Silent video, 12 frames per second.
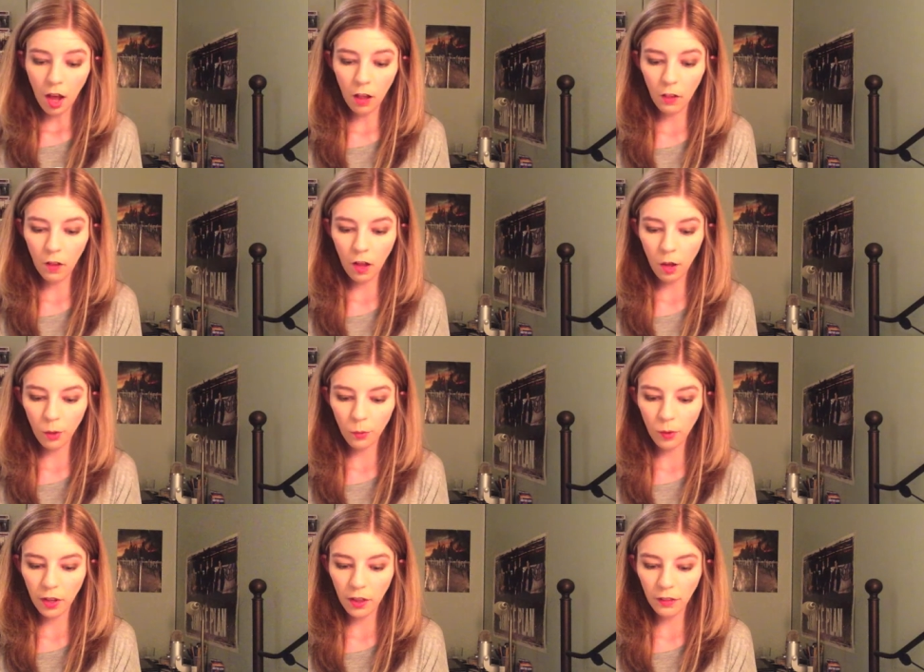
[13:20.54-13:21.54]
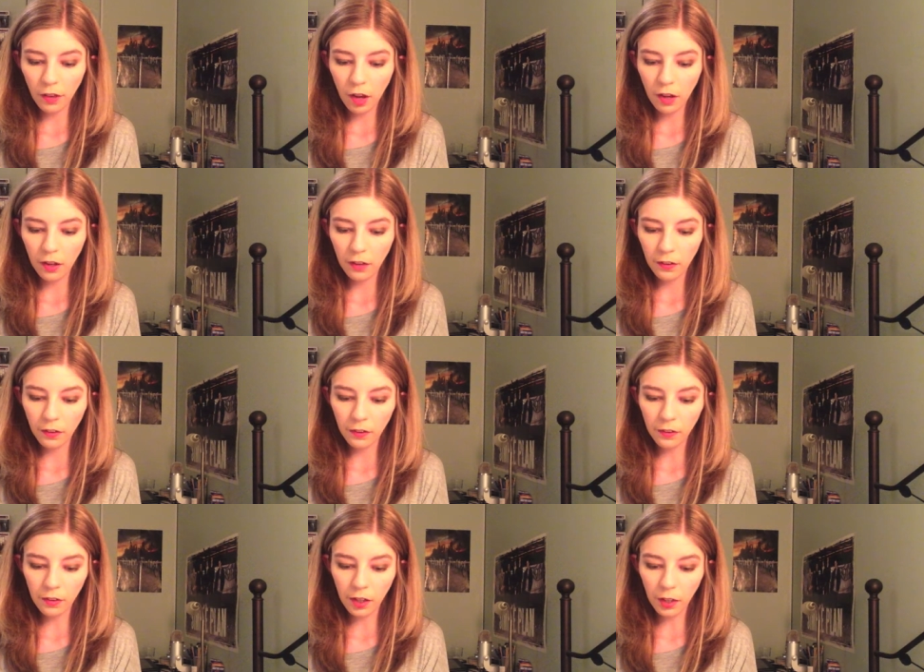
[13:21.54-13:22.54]
Along with
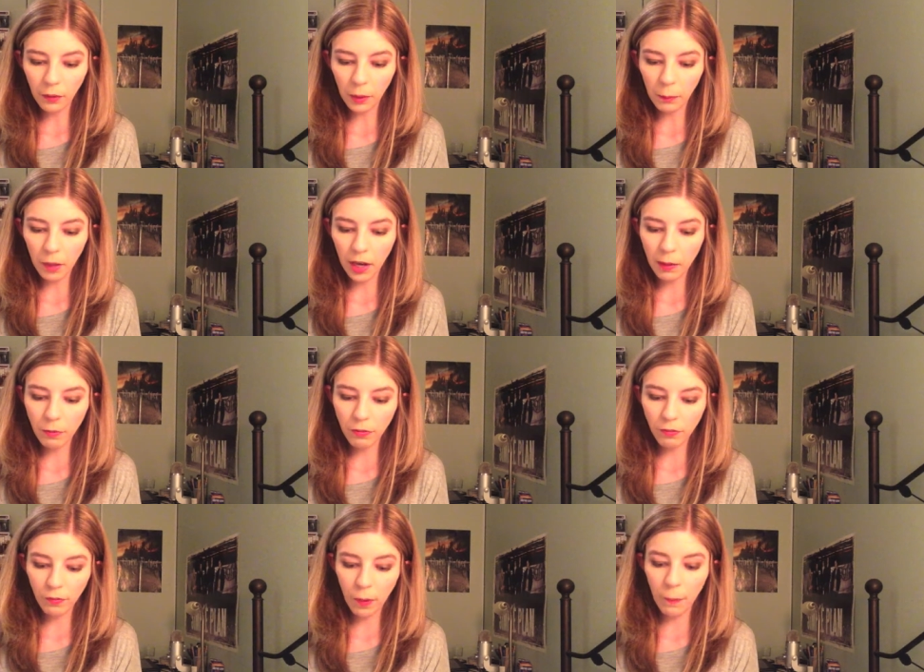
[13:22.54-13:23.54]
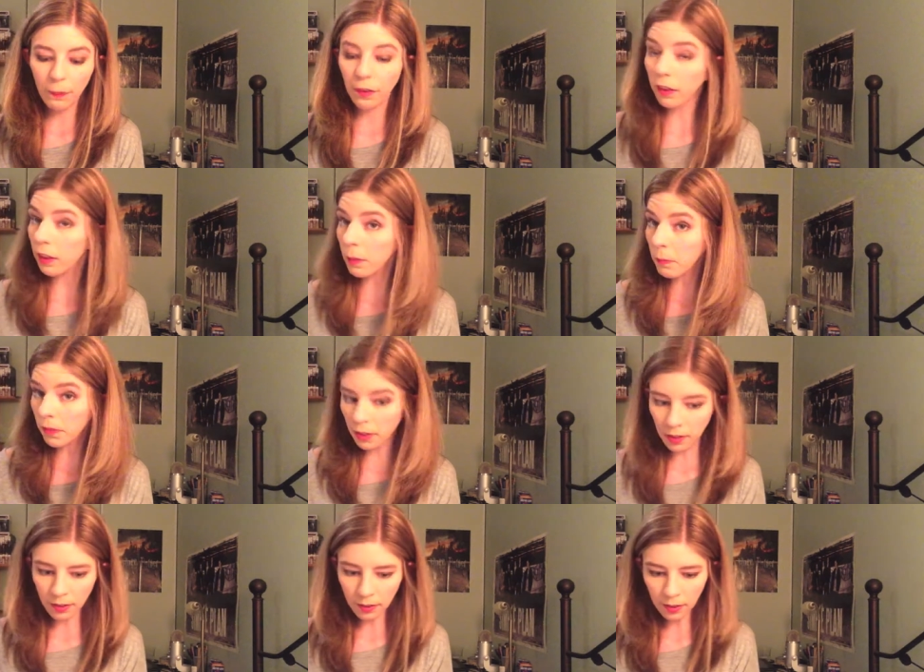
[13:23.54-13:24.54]
other incredible items from The
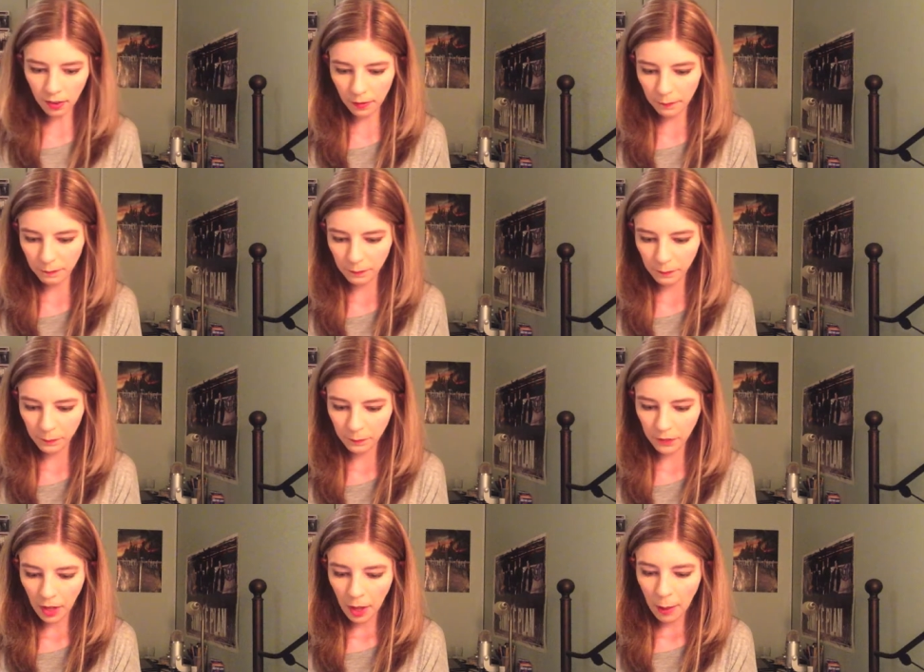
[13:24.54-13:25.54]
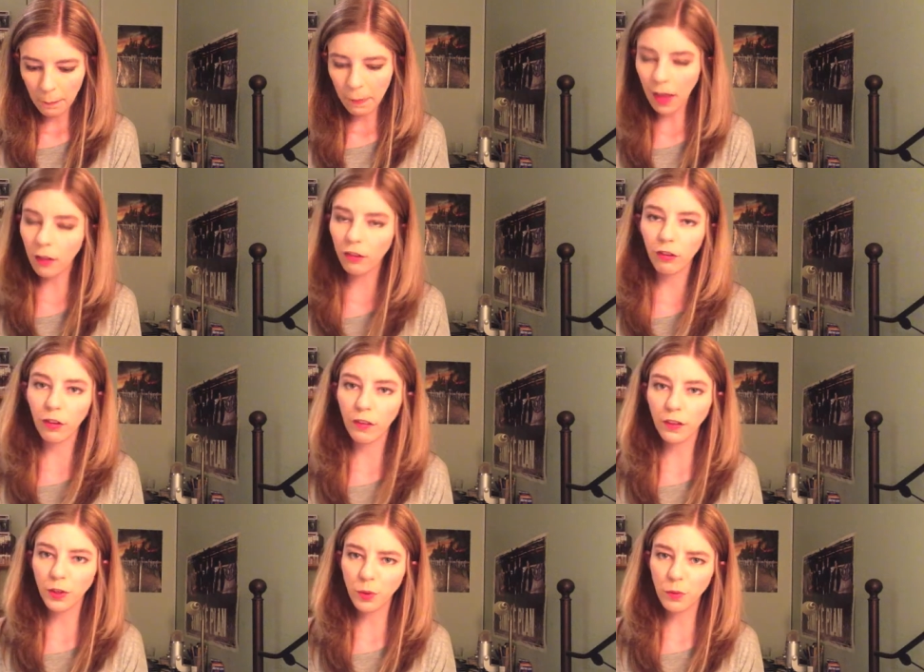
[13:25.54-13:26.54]
Simpsons, Masters of
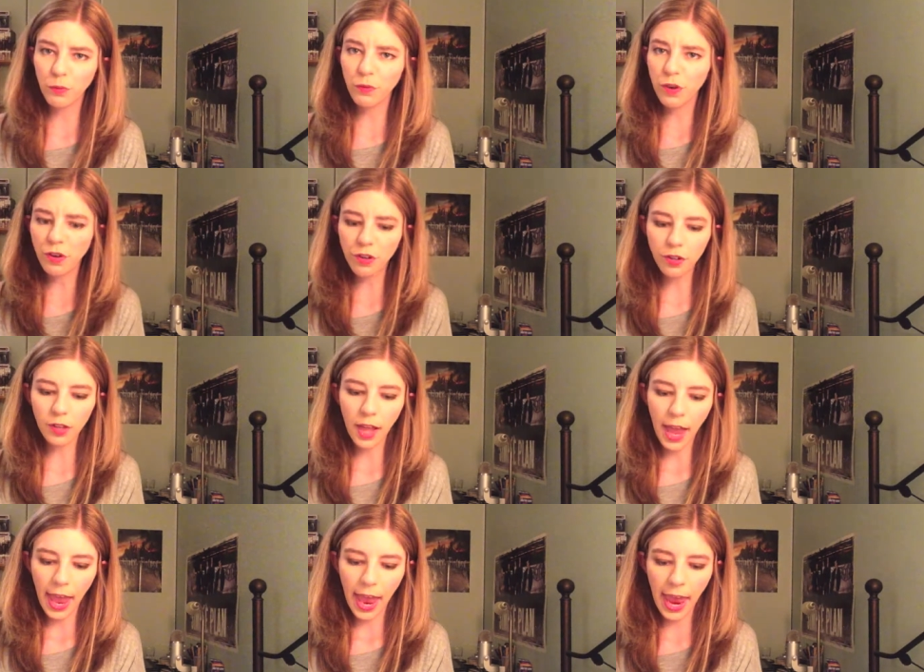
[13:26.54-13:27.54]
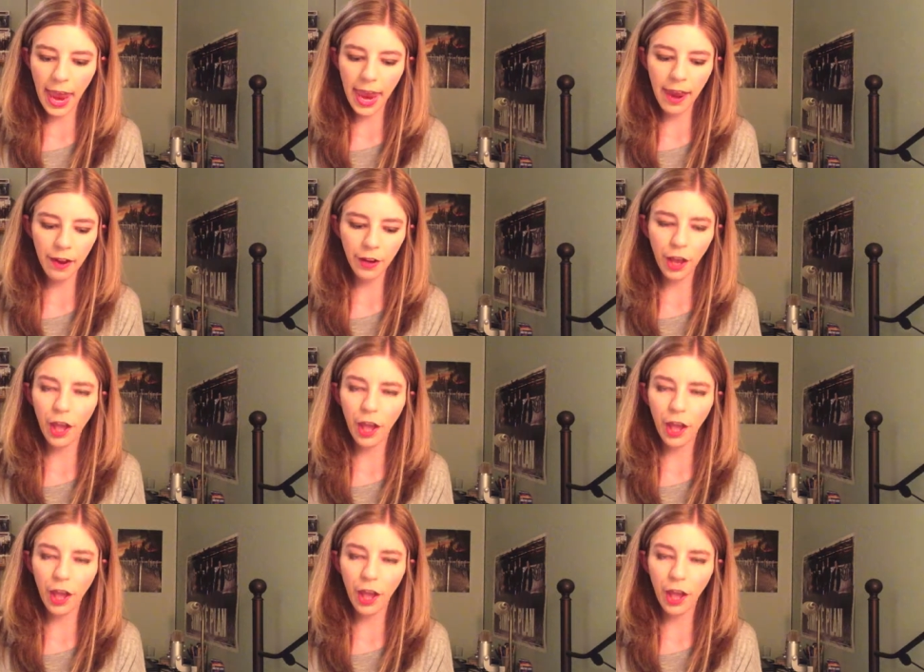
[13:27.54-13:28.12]
the Universe, and